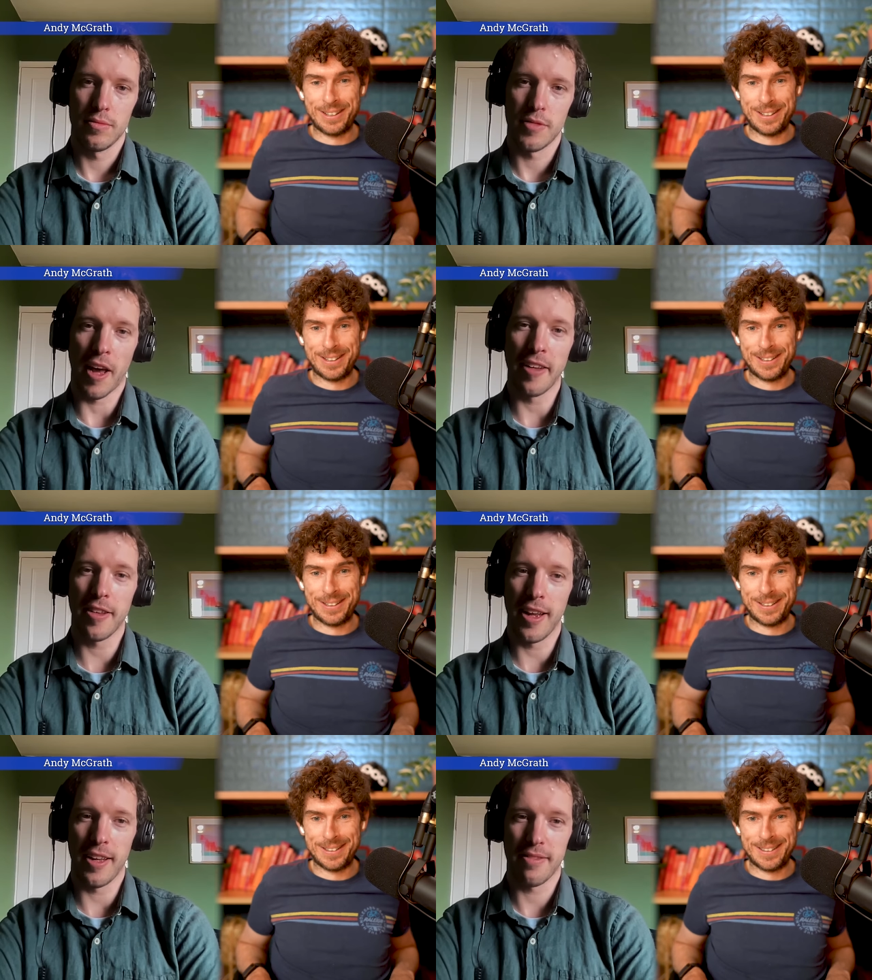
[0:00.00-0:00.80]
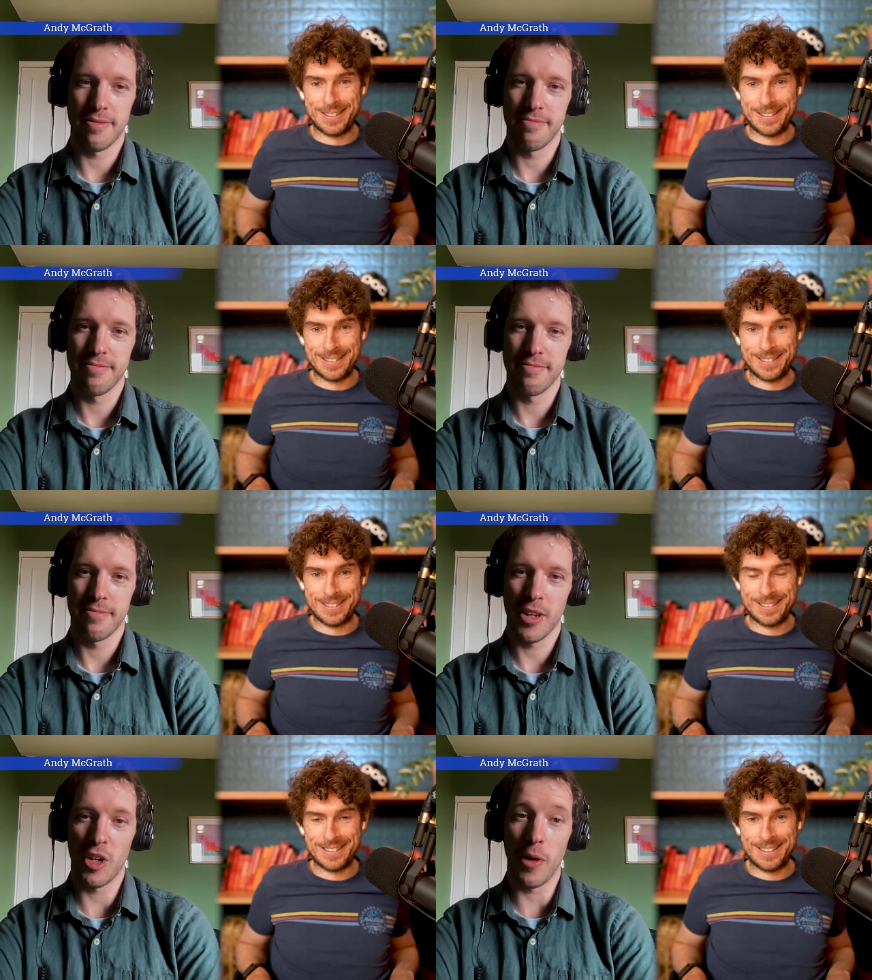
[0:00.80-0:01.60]
Speaker 1: Hi, today.
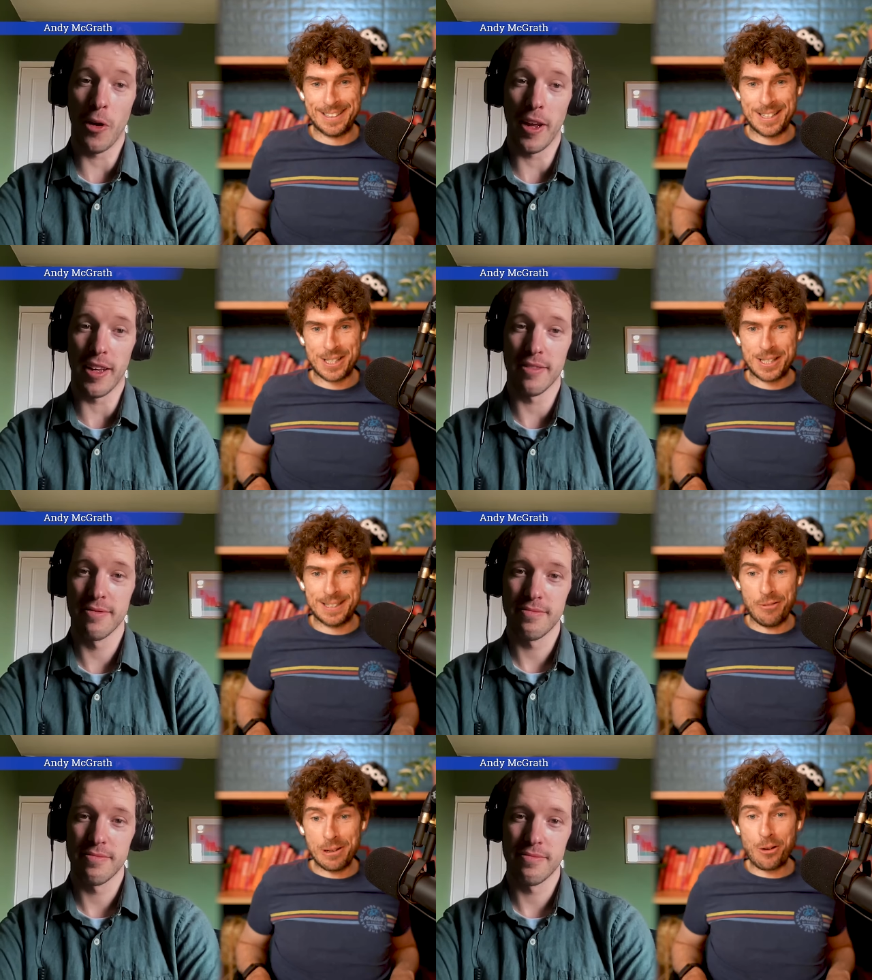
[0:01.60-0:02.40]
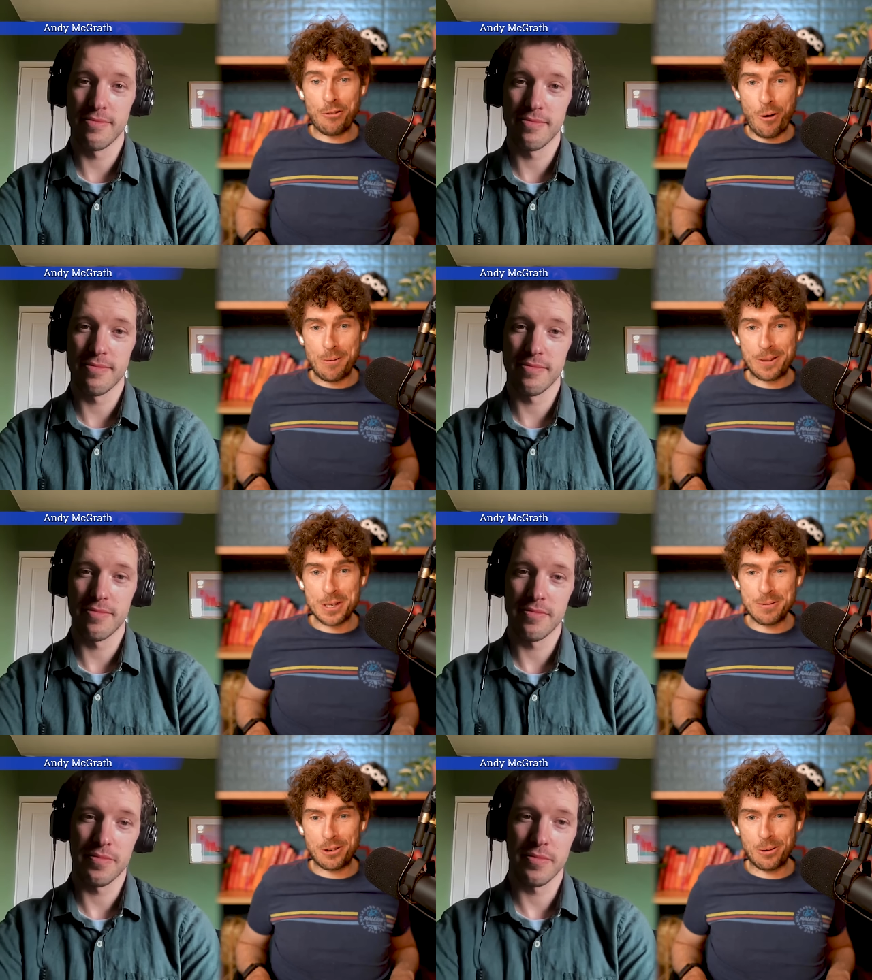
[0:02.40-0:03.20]
Good to be on here.
Speaker 2: I've been looking forward to
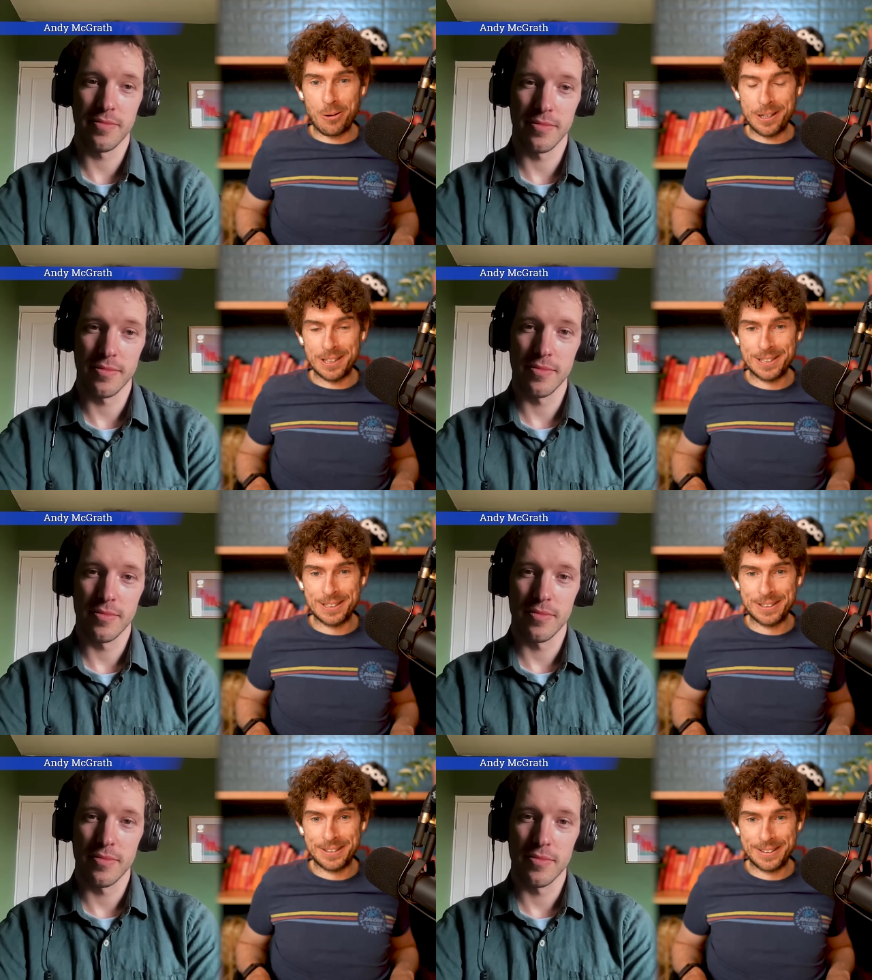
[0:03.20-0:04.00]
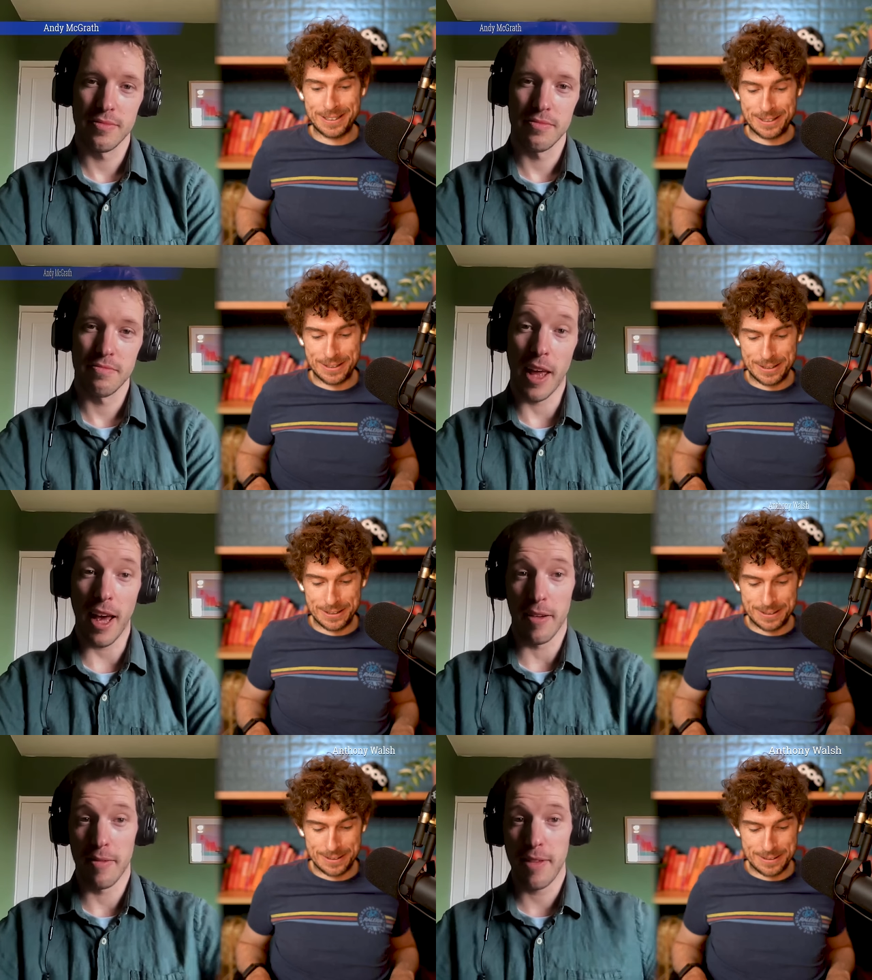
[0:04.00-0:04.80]
this one for a while.
Speaker 1: Yeah,
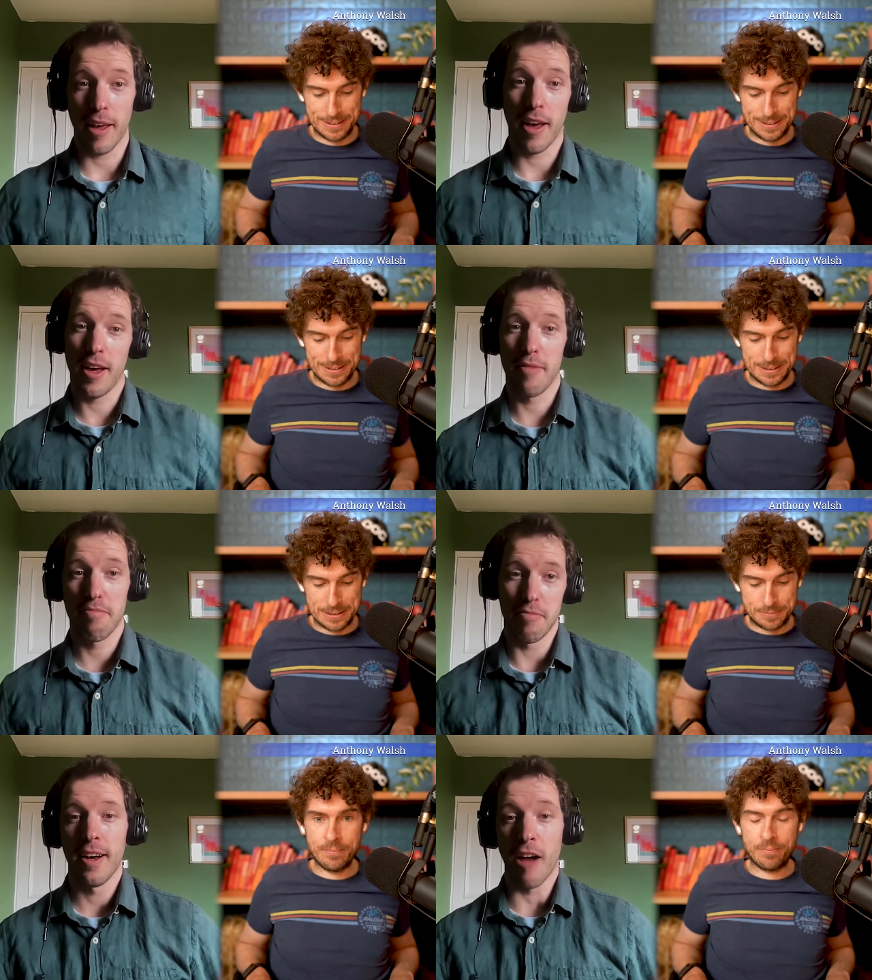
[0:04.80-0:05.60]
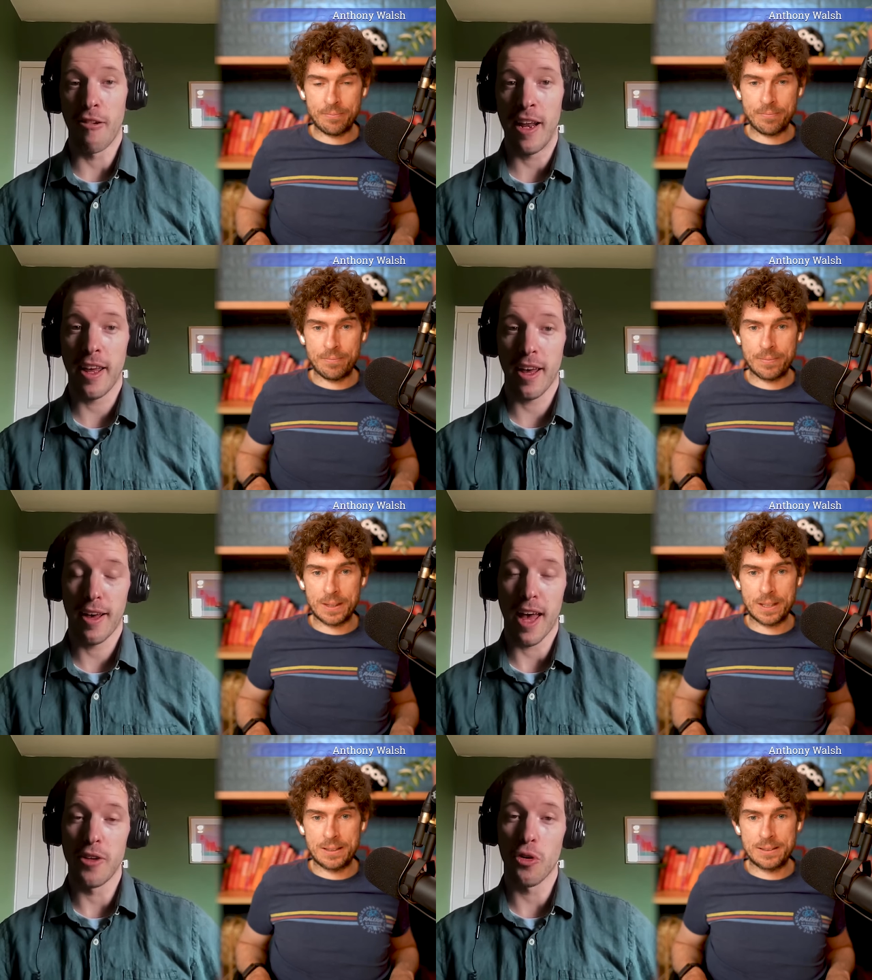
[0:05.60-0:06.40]
yeah. Um, I really
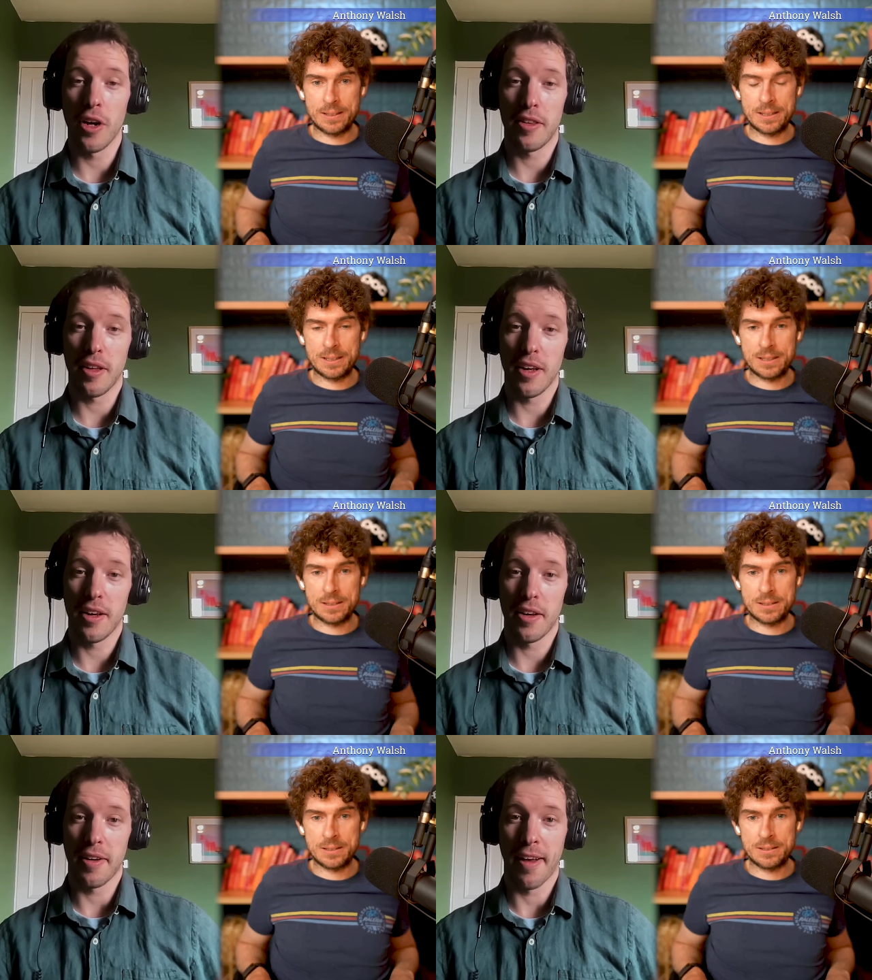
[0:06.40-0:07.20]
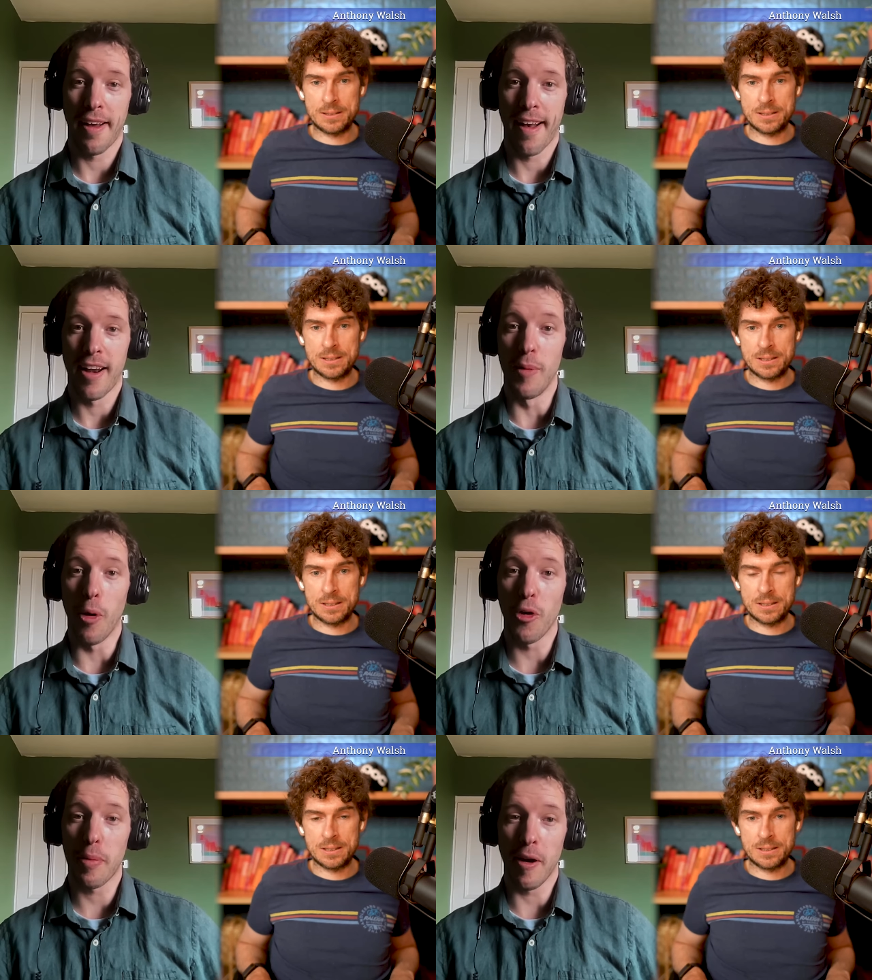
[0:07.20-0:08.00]
uh, enjoyed the
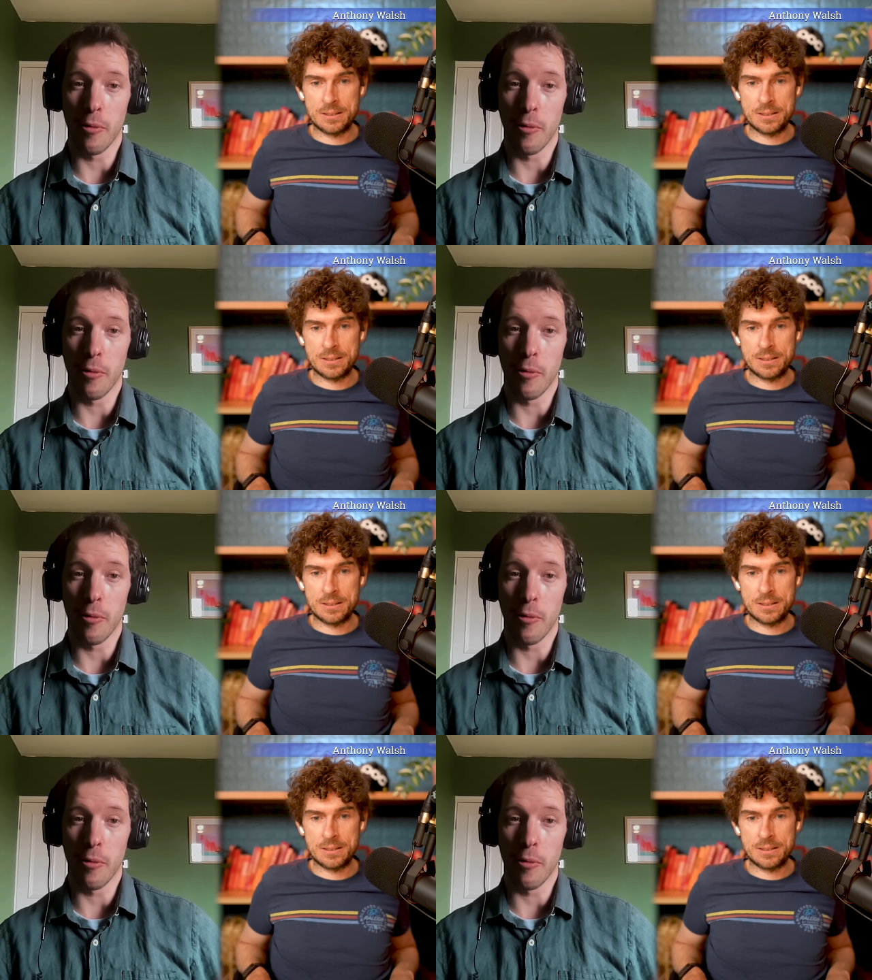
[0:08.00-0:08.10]
LeMond Part